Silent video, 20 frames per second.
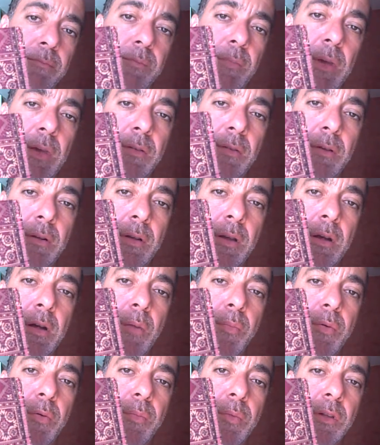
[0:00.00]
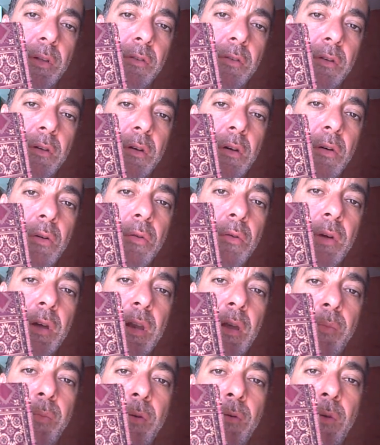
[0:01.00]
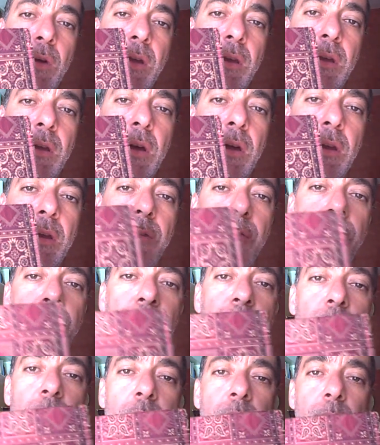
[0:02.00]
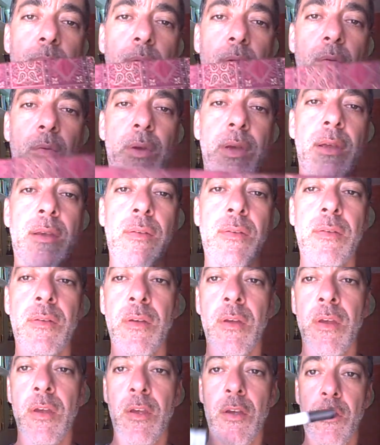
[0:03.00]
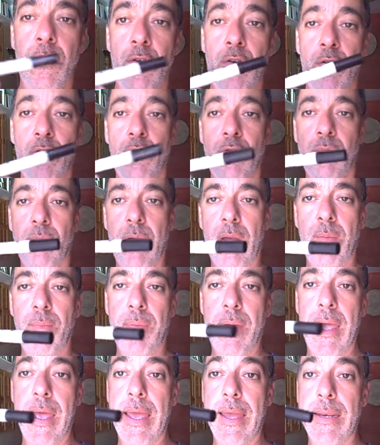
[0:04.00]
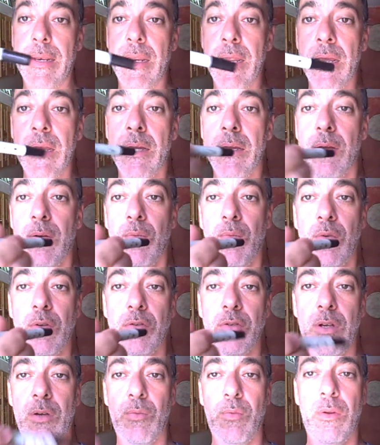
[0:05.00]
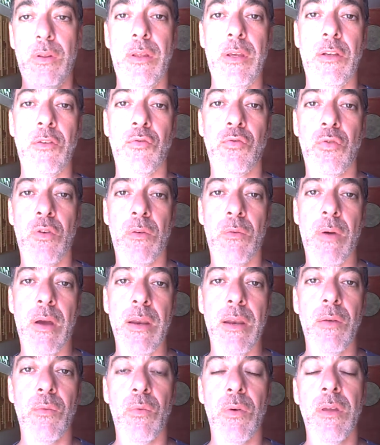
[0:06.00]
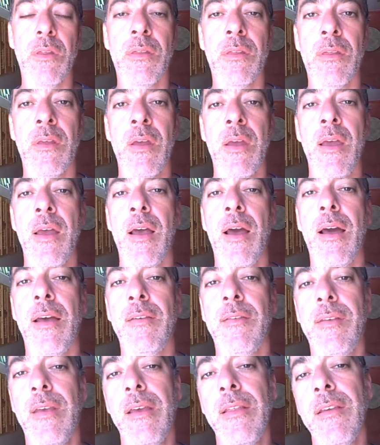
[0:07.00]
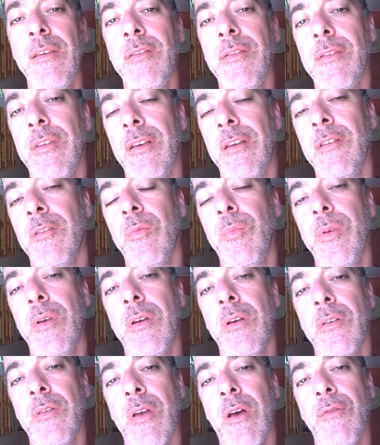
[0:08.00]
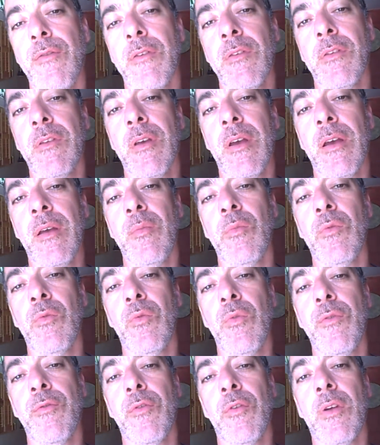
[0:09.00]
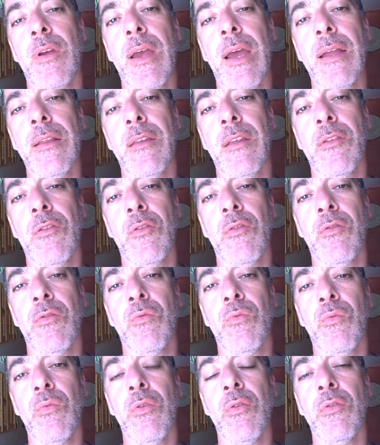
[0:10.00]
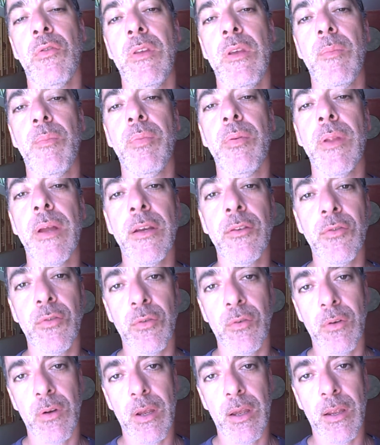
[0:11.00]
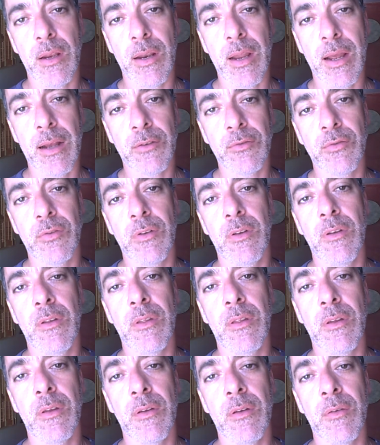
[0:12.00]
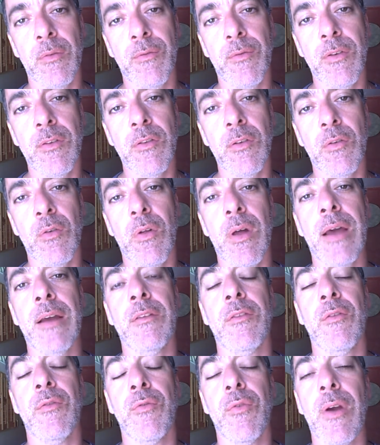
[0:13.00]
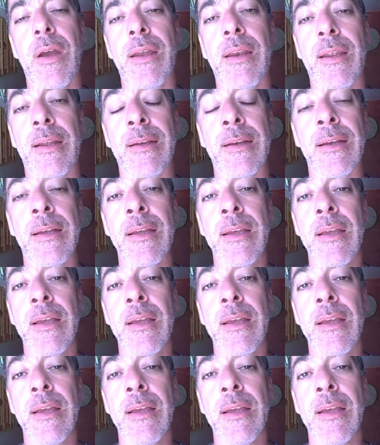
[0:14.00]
basically a couple of months ago, and I've been writing on it for a couple of weeks. Here's my pen, which I really enjoy writing with. I say these things because oftentimes we forget that there's real deep pleasure in actually the physical act of writing.